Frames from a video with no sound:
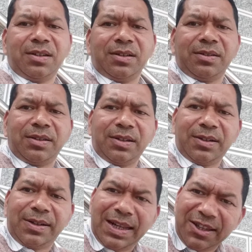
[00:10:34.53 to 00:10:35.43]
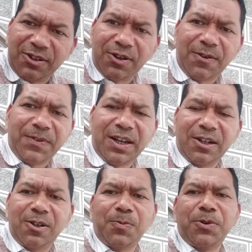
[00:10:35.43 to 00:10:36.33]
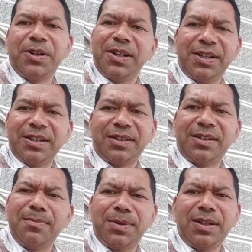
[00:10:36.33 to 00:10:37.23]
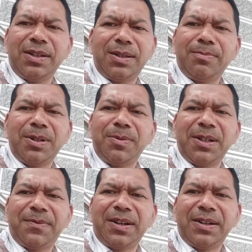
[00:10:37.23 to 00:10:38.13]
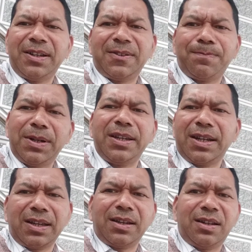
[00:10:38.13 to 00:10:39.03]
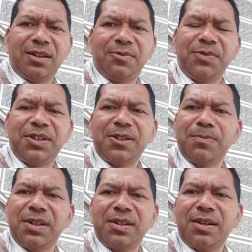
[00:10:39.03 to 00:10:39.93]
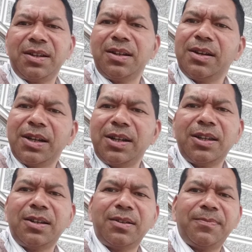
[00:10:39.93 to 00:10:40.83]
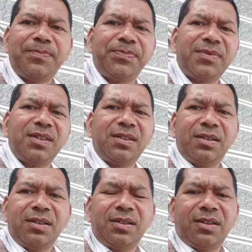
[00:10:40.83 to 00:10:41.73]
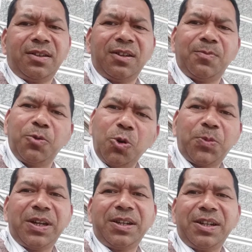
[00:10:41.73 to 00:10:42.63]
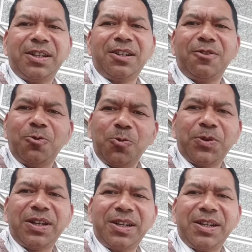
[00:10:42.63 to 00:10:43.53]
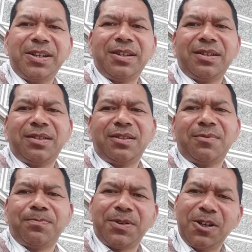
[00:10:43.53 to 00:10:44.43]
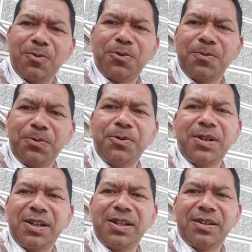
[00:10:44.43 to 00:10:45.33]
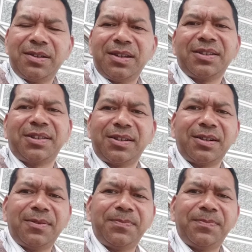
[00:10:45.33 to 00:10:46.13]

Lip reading: The length of arc upon radius simply may be defined as plane angle, which is measured in radian, 4 pi radian, 2 pi radian, pi upon 4 radian, etc.